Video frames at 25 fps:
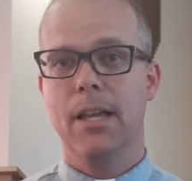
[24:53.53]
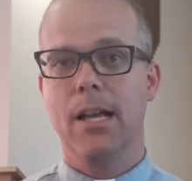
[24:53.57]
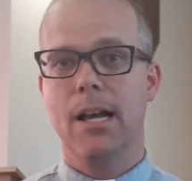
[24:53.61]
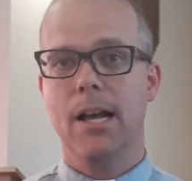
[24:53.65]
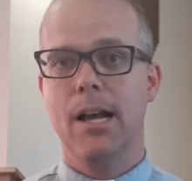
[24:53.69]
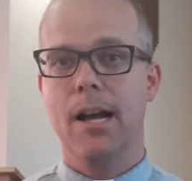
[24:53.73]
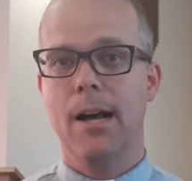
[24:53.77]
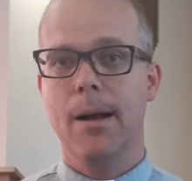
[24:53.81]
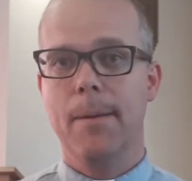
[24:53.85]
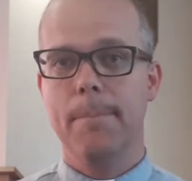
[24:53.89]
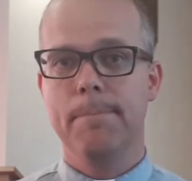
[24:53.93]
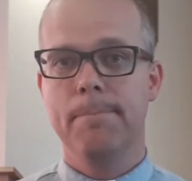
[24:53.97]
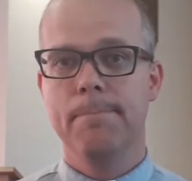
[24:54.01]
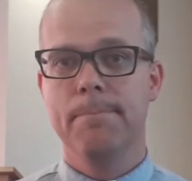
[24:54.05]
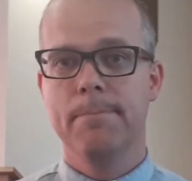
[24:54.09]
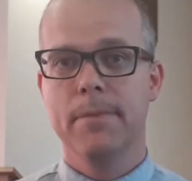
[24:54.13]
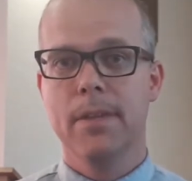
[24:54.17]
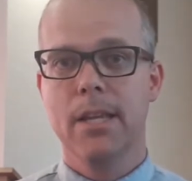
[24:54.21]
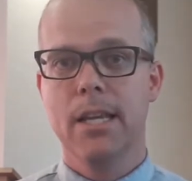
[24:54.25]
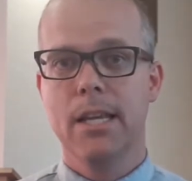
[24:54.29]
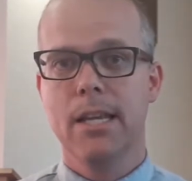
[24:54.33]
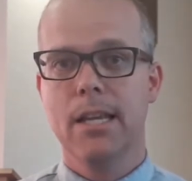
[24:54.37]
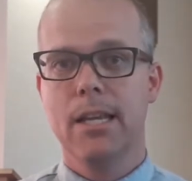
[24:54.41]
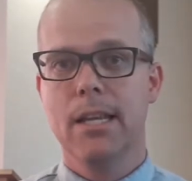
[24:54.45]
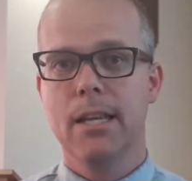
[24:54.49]
Um,
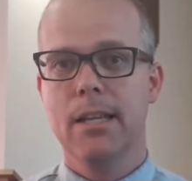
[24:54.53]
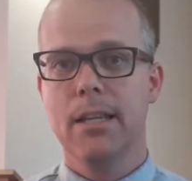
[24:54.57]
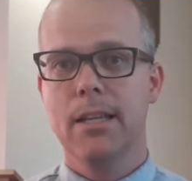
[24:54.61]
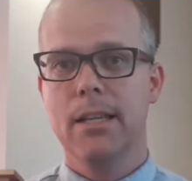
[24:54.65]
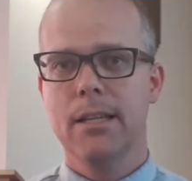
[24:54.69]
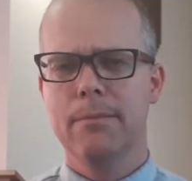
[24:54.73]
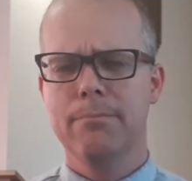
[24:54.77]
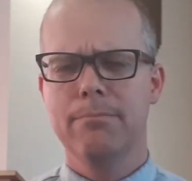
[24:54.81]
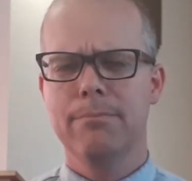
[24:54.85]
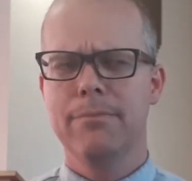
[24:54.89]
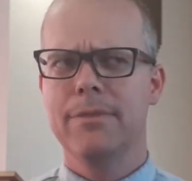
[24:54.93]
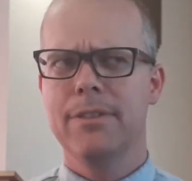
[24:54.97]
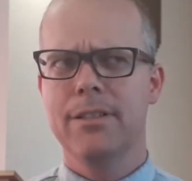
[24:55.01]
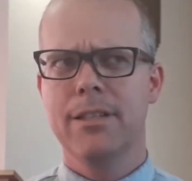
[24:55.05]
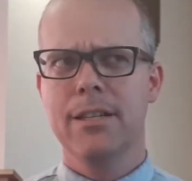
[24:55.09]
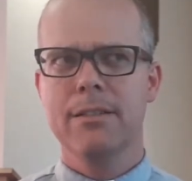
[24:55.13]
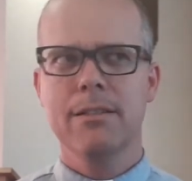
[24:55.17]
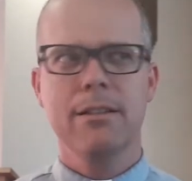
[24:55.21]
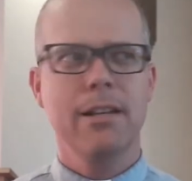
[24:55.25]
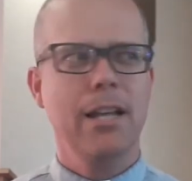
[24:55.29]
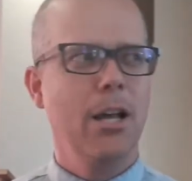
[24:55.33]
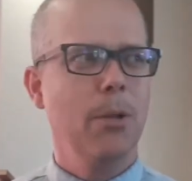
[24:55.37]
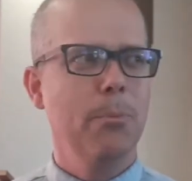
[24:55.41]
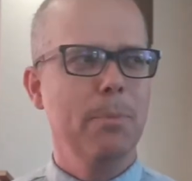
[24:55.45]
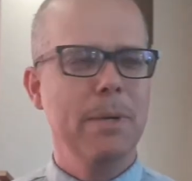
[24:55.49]
it
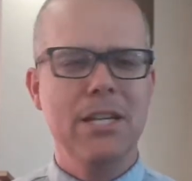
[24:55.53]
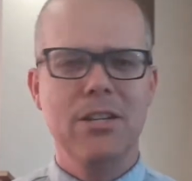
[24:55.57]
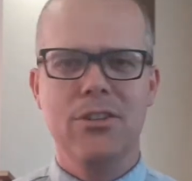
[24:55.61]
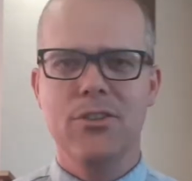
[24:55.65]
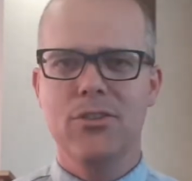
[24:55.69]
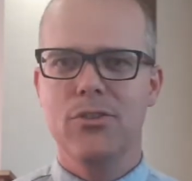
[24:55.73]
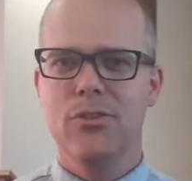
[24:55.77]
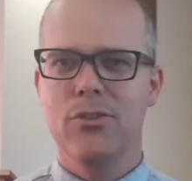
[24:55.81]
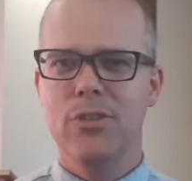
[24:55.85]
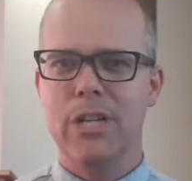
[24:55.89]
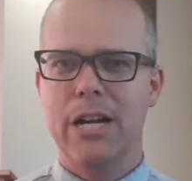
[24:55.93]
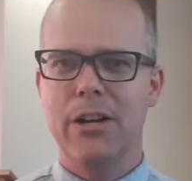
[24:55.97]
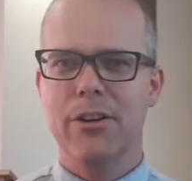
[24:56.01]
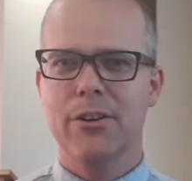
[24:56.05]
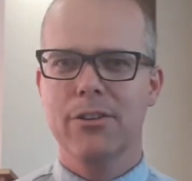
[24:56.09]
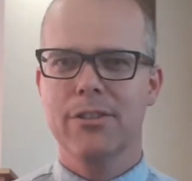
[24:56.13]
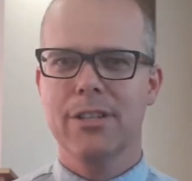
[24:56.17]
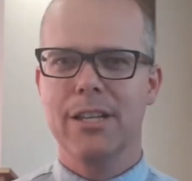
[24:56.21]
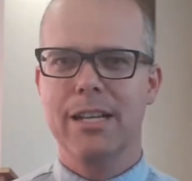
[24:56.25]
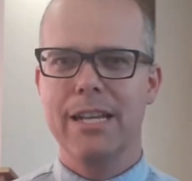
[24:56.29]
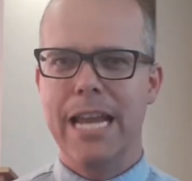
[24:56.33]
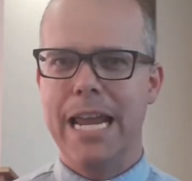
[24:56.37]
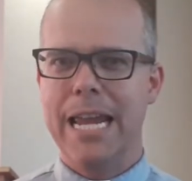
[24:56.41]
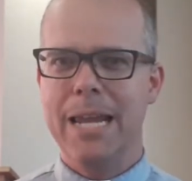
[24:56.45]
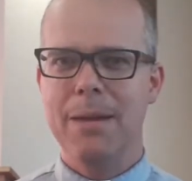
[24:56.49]
doesn't help he shares a
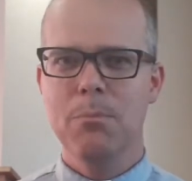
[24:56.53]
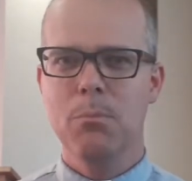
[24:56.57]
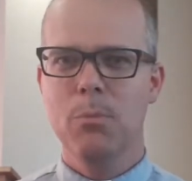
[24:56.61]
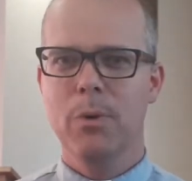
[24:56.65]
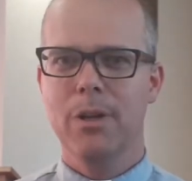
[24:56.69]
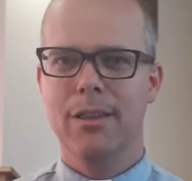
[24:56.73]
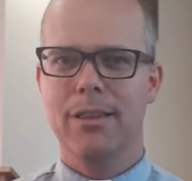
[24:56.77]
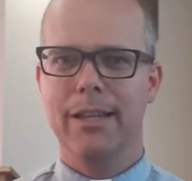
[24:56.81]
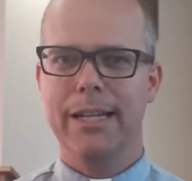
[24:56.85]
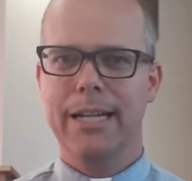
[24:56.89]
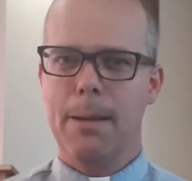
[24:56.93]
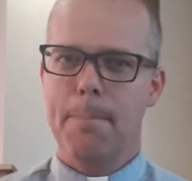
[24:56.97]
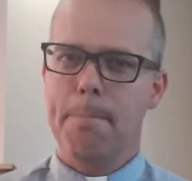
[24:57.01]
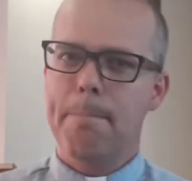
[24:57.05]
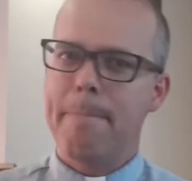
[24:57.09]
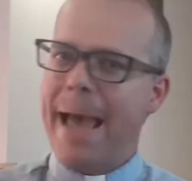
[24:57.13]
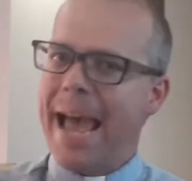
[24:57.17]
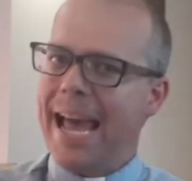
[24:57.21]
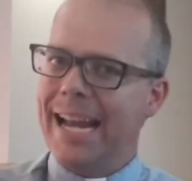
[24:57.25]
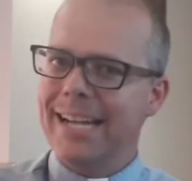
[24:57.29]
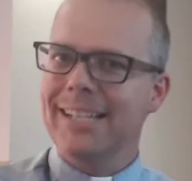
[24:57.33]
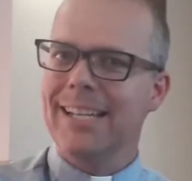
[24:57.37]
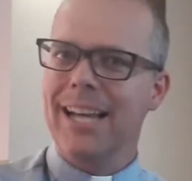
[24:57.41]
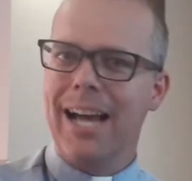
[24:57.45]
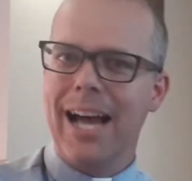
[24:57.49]
name with like a
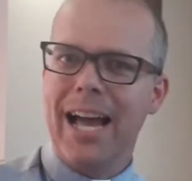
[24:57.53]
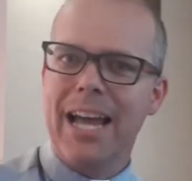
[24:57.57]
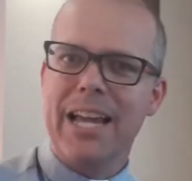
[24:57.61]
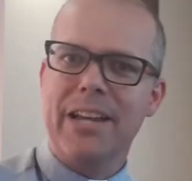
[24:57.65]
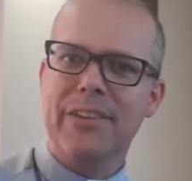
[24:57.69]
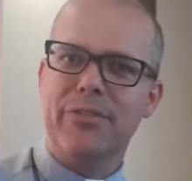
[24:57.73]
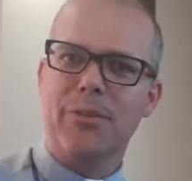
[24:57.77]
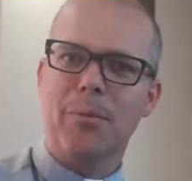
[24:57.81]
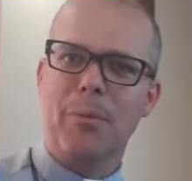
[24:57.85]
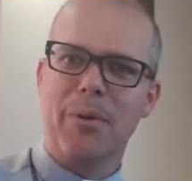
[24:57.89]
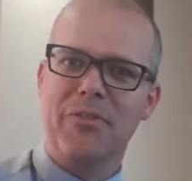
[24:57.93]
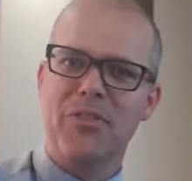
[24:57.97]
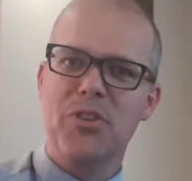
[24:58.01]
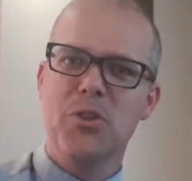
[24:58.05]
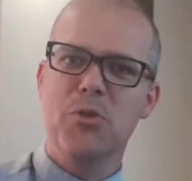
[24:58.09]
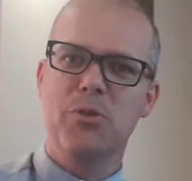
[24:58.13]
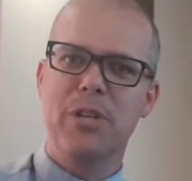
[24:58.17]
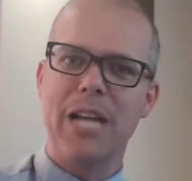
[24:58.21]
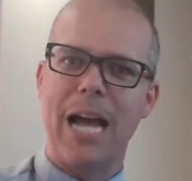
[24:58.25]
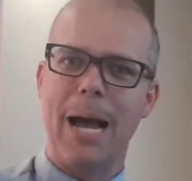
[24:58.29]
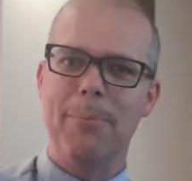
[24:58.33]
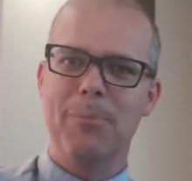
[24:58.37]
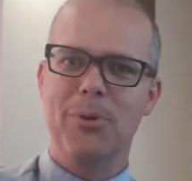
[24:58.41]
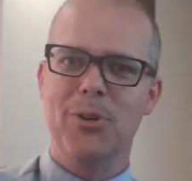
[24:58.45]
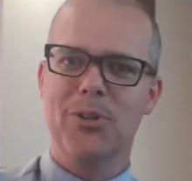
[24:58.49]
bad guy from a few
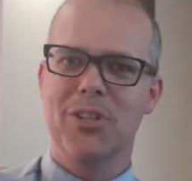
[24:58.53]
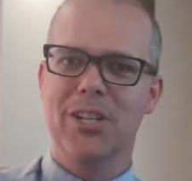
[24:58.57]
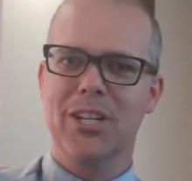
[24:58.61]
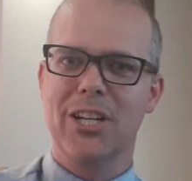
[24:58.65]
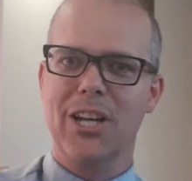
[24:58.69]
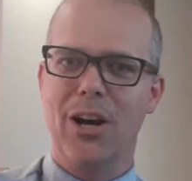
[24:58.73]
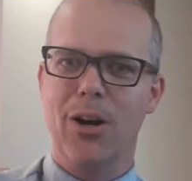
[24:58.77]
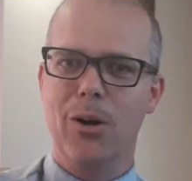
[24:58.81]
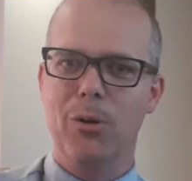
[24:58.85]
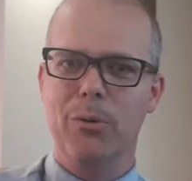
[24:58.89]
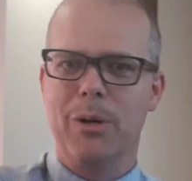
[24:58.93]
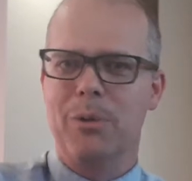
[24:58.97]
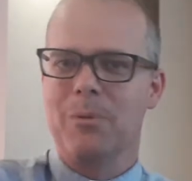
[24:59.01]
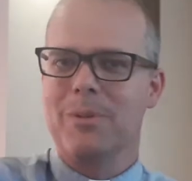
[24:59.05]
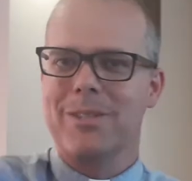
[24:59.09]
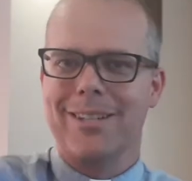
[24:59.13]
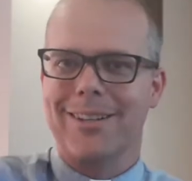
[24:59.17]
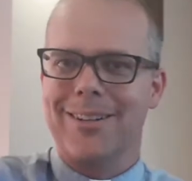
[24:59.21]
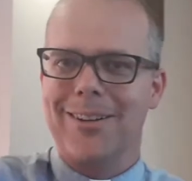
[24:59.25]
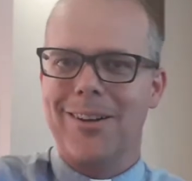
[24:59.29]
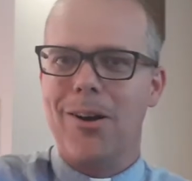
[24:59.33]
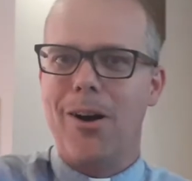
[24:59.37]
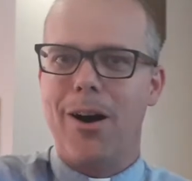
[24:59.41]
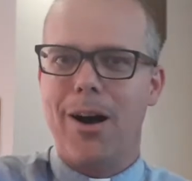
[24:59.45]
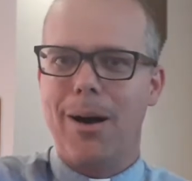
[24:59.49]
chapters ago. It was a
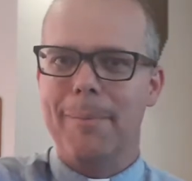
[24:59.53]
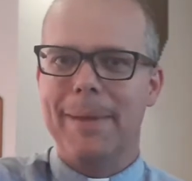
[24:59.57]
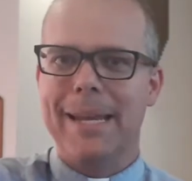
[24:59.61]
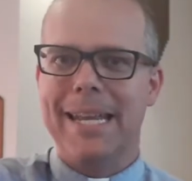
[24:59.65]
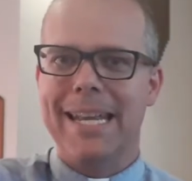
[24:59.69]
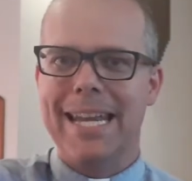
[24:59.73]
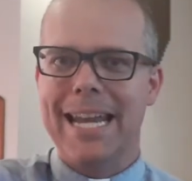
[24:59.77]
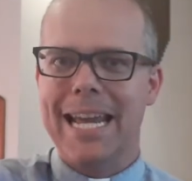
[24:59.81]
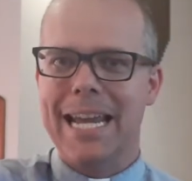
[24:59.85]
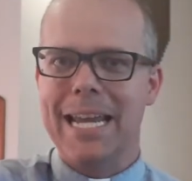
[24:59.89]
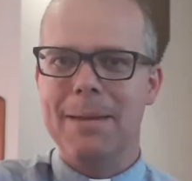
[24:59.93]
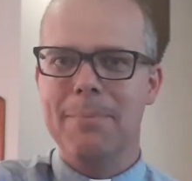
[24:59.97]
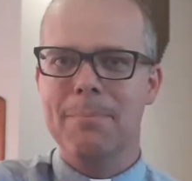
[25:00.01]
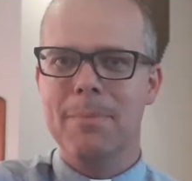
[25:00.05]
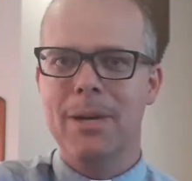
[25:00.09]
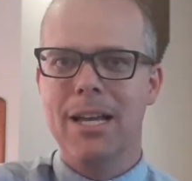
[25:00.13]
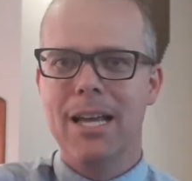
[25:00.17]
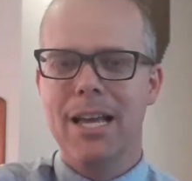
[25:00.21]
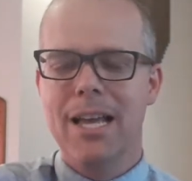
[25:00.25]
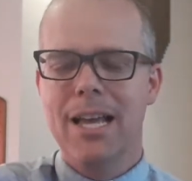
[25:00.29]
common name.